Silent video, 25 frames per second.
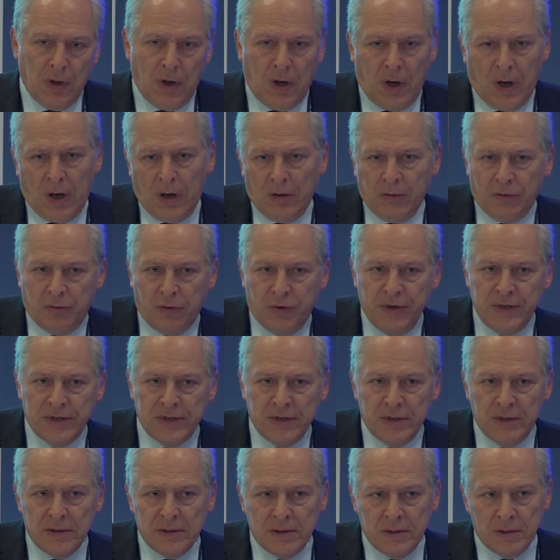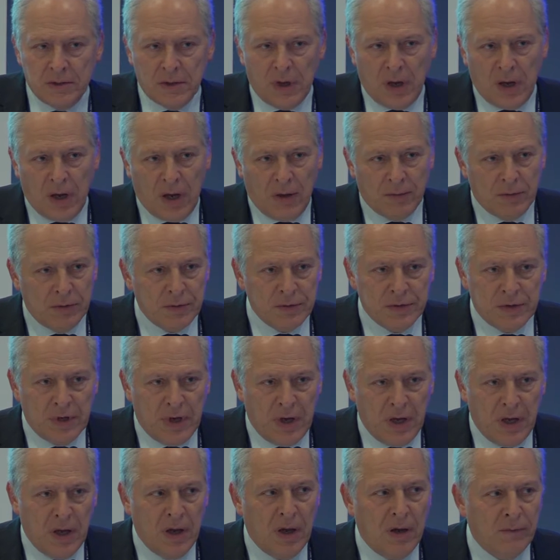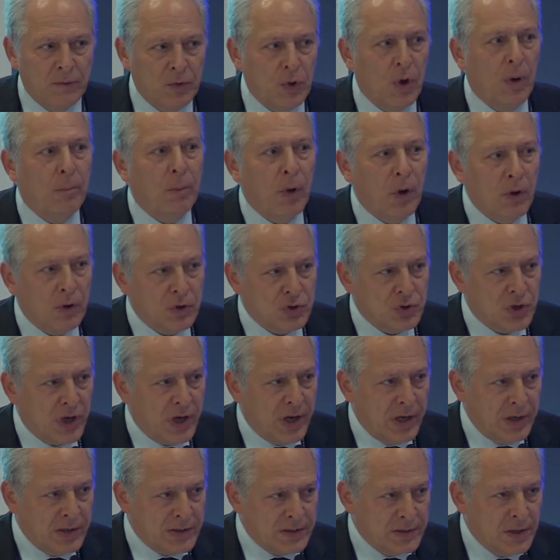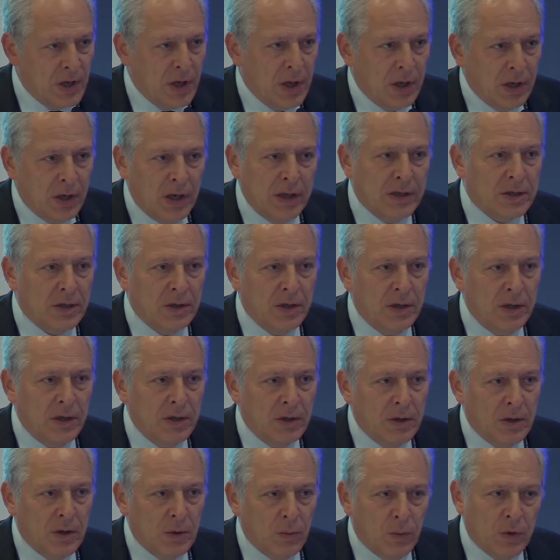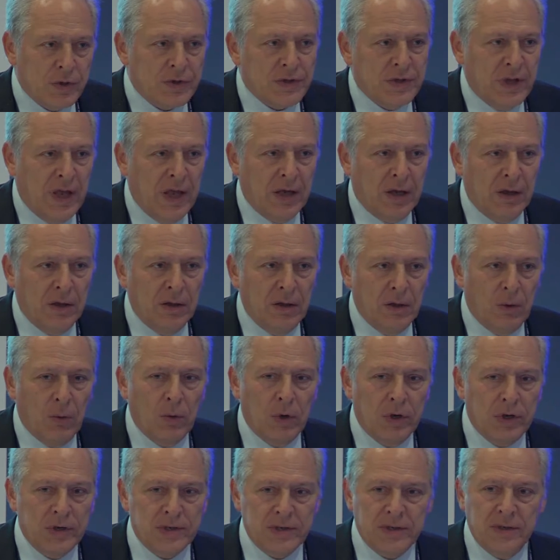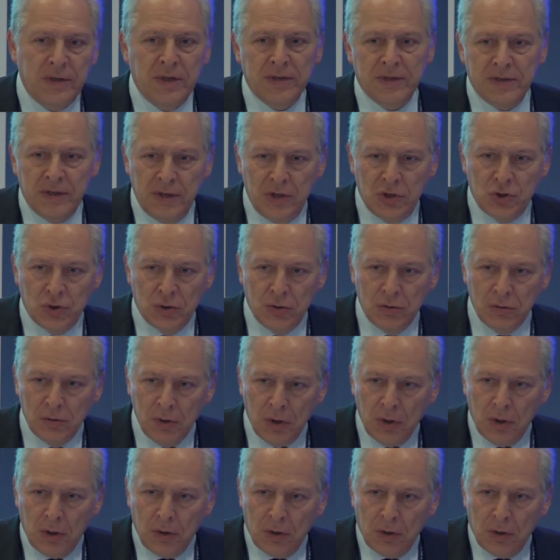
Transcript: And for instance, I have to say, I have to apologize, Italy was taking the worst decision,